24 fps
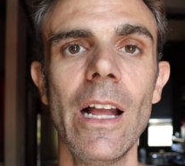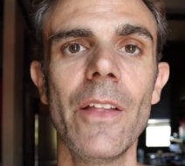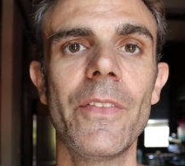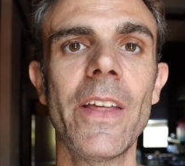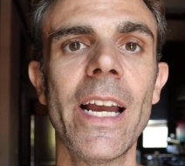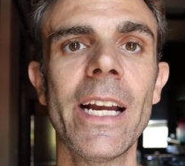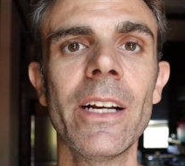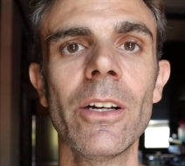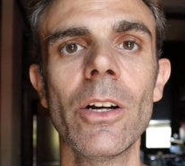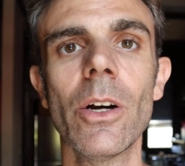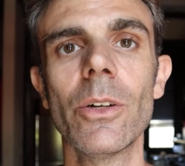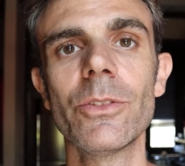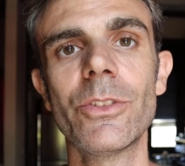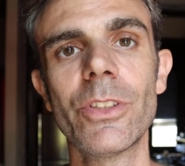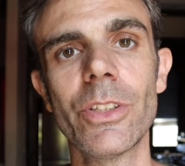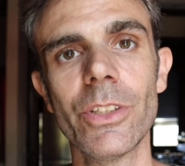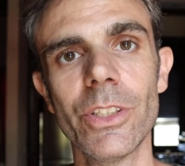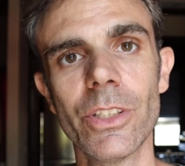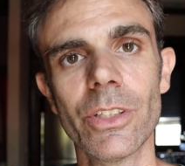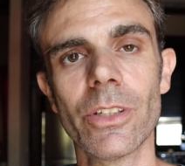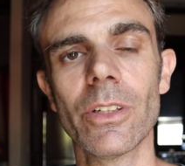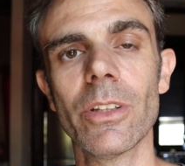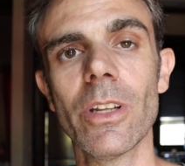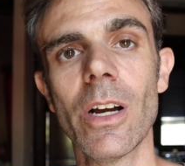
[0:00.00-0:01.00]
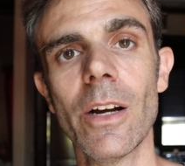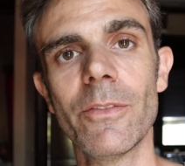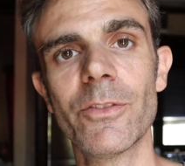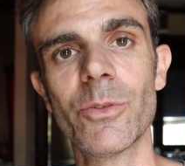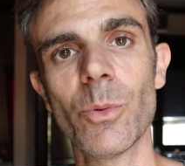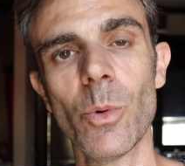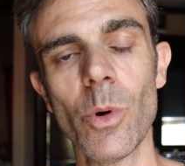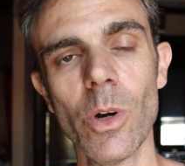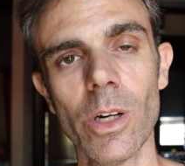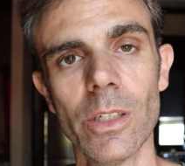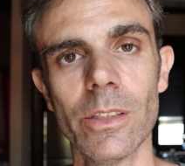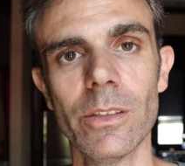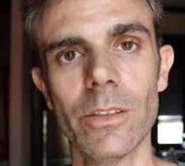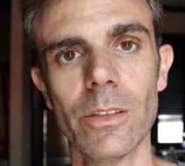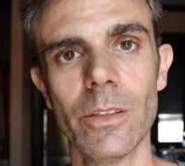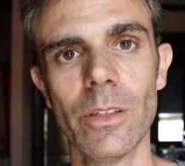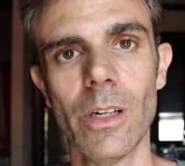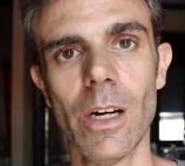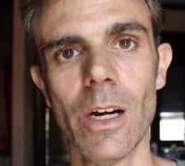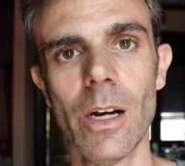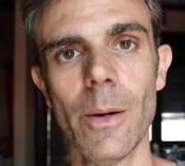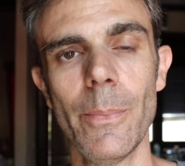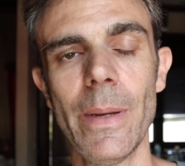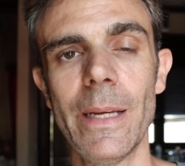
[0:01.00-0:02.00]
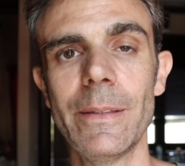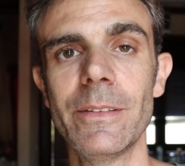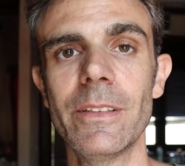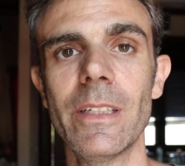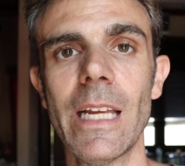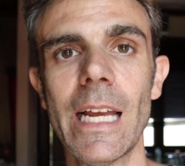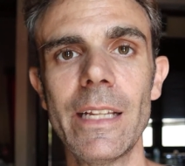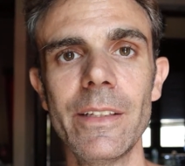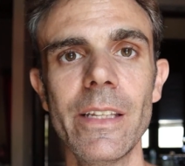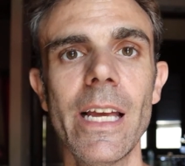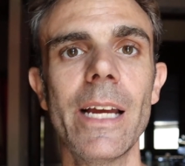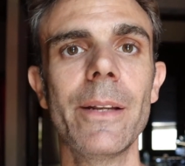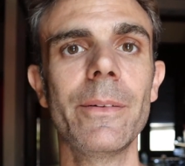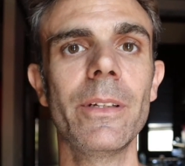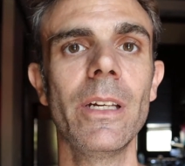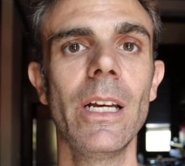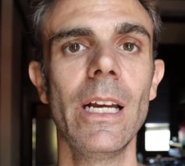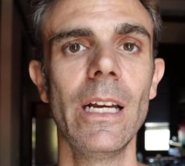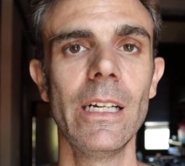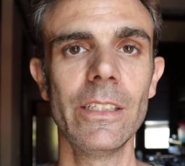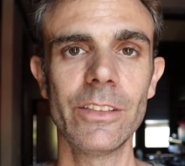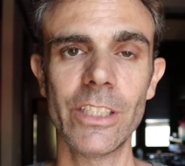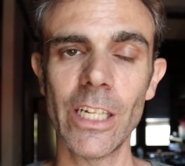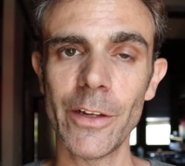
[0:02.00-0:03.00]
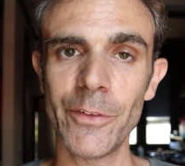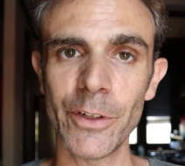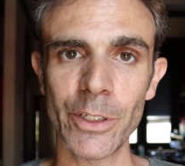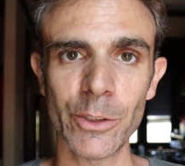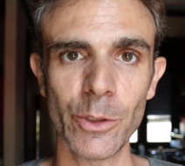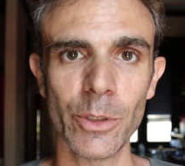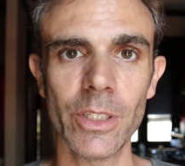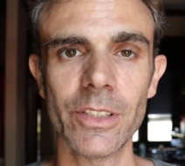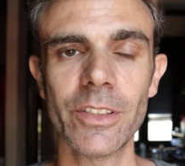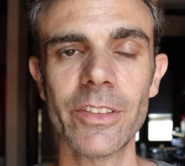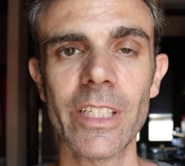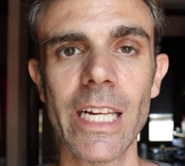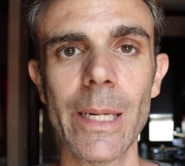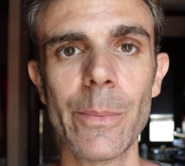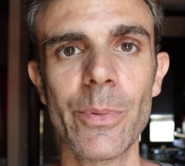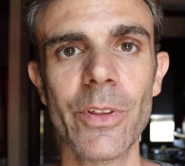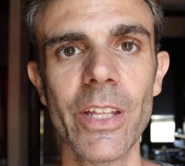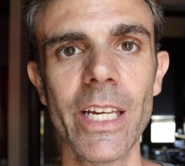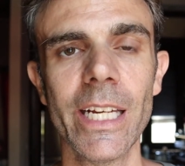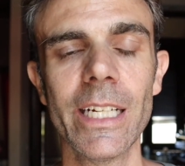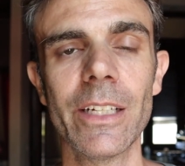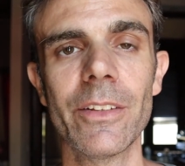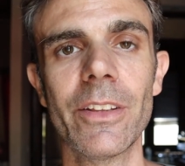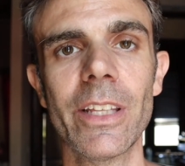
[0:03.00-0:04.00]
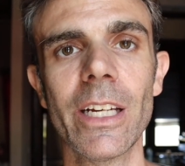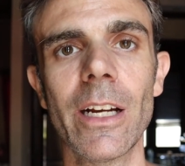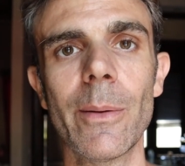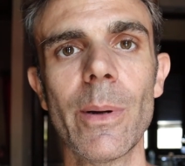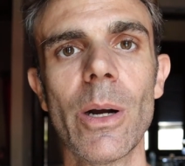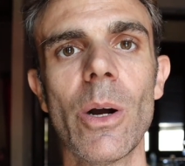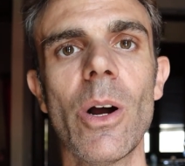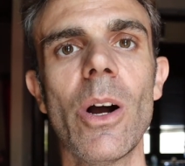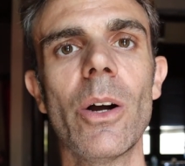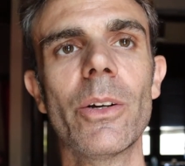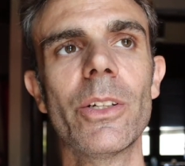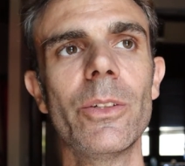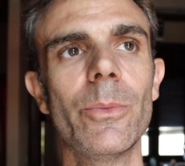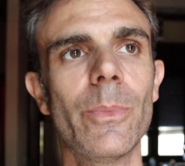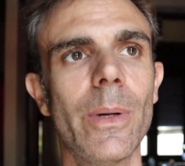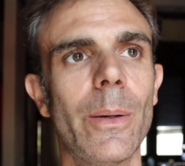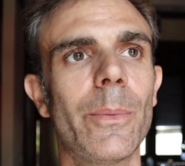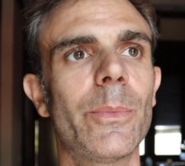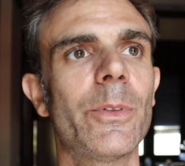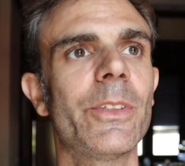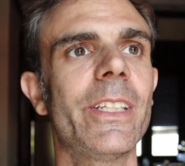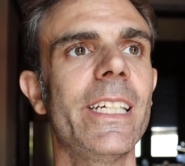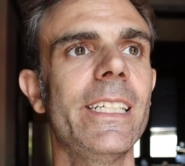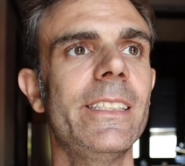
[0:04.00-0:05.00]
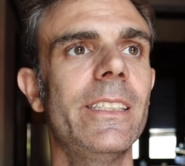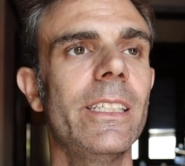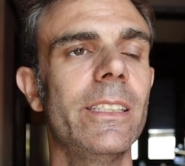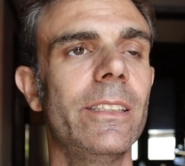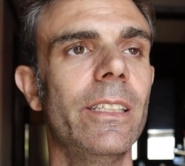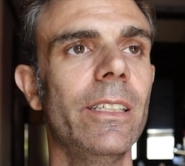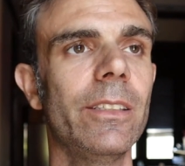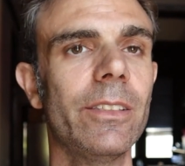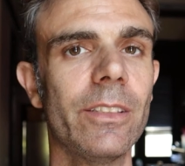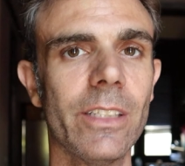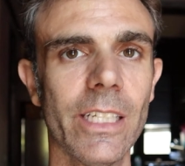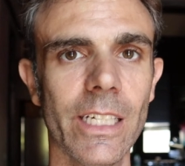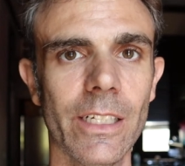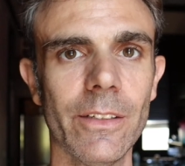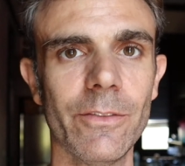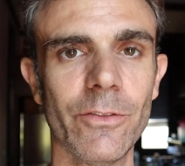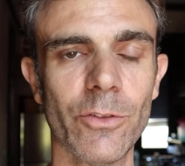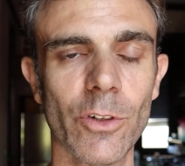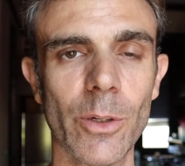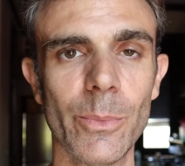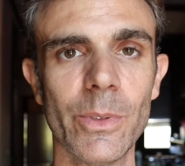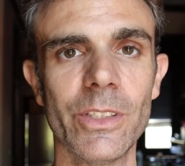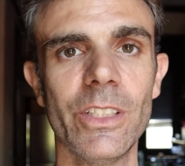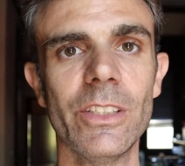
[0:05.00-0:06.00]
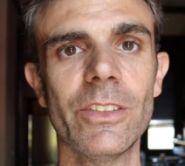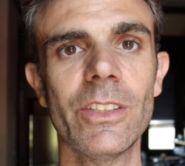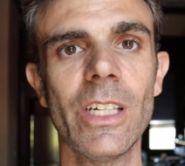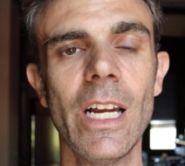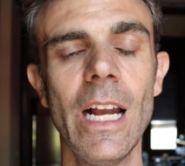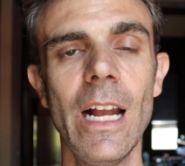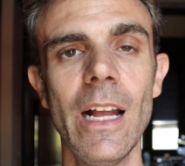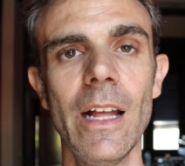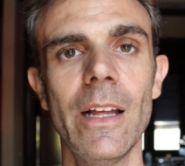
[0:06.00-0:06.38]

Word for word: Then go to your loved one um, and, and then see if you can do the same thing and think about, oh, you remember they did this thing for me, this.